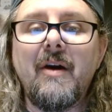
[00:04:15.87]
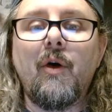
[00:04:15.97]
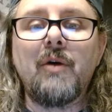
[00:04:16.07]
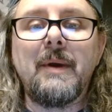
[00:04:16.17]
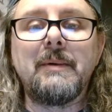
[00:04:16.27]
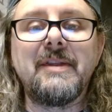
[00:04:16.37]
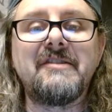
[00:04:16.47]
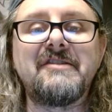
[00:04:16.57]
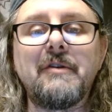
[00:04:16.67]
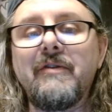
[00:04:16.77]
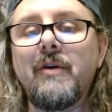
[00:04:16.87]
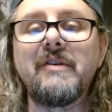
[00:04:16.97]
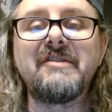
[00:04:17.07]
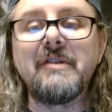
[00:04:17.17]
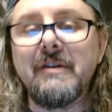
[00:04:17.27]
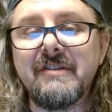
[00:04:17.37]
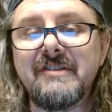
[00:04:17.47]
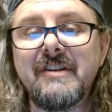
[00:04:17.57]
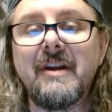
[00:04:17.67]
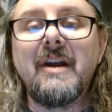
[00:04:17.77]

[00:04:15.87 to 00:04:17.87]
or maybe the centerfold is loose,